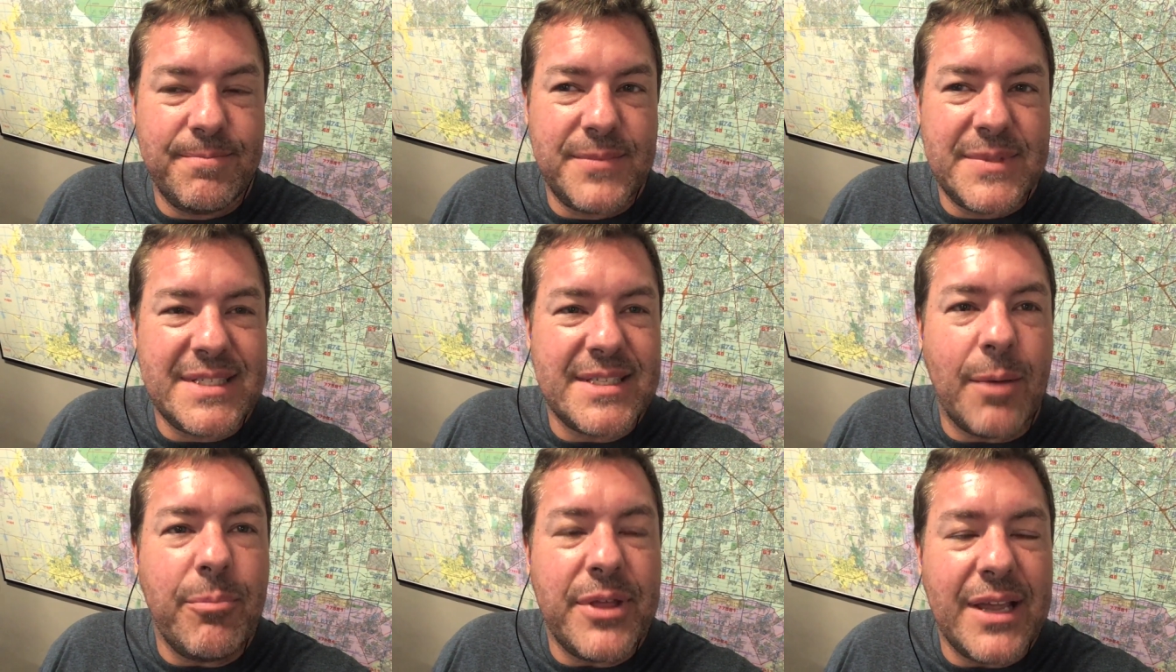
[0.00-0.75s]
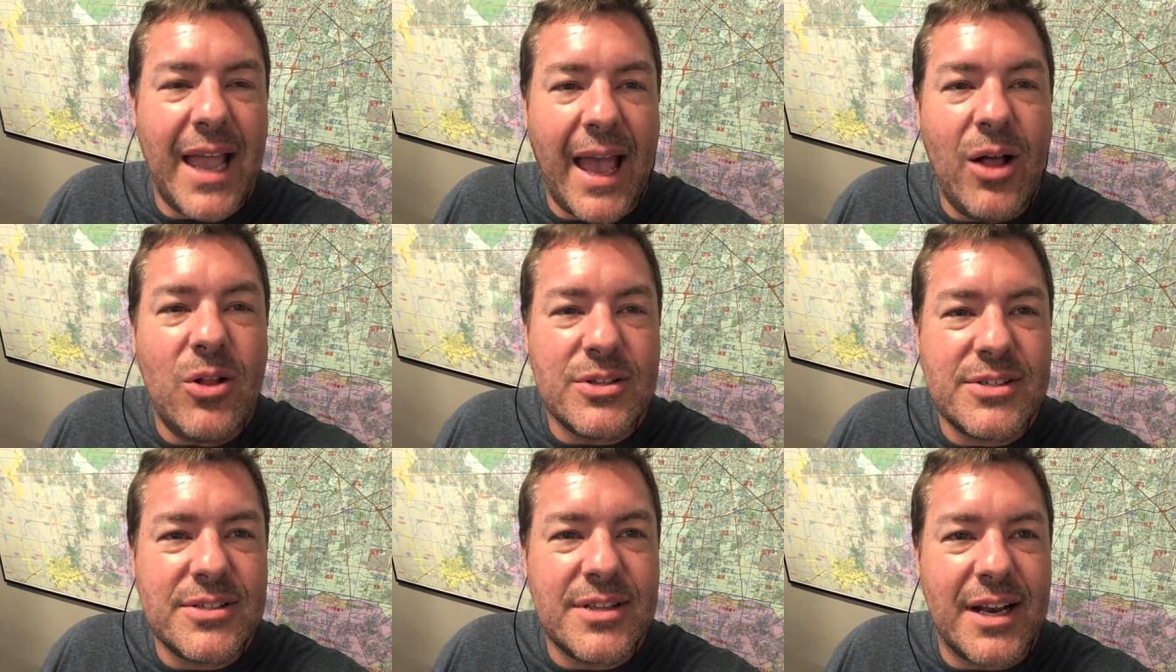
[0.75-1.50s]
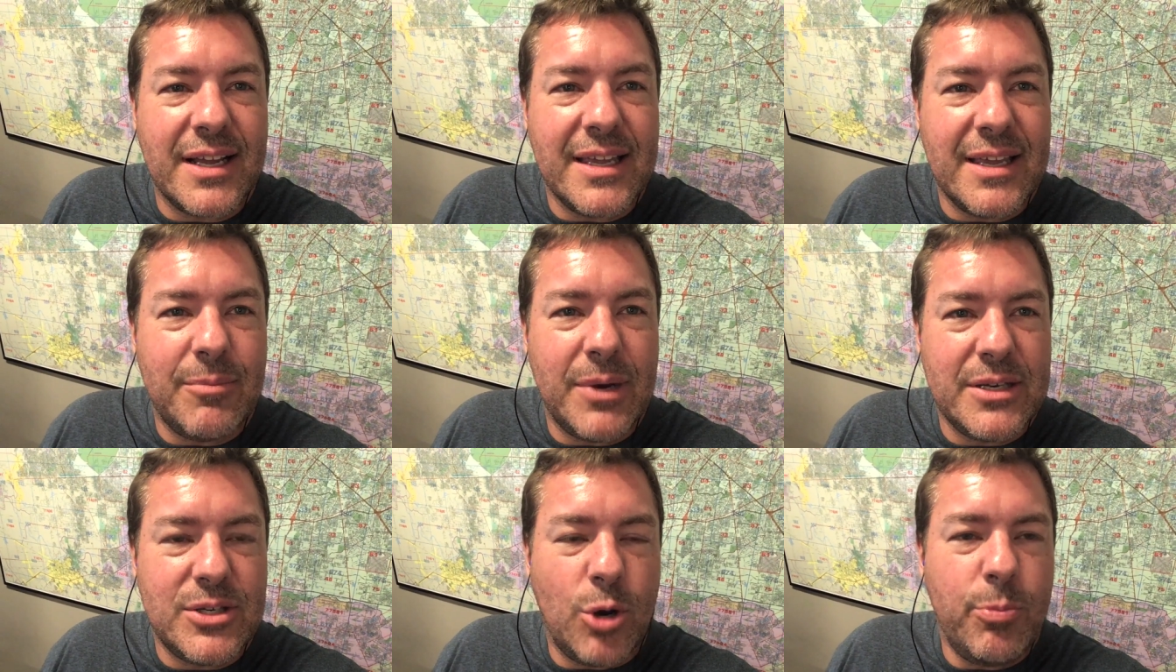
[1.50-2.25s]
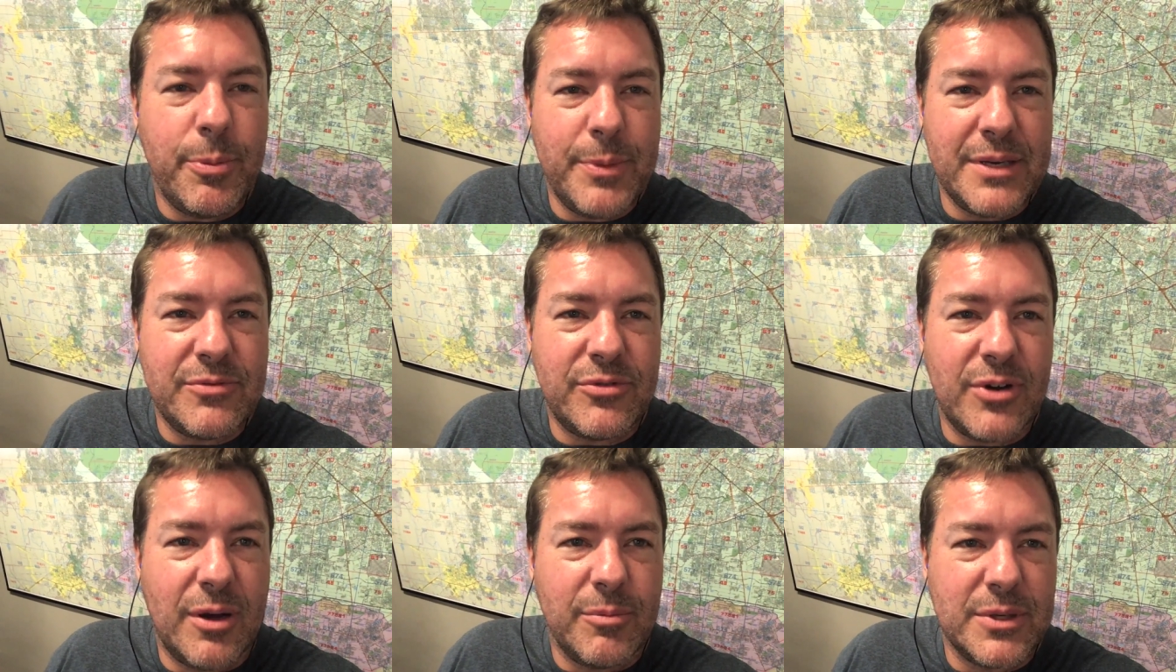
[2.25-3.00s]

something else that I can get my dopamine from.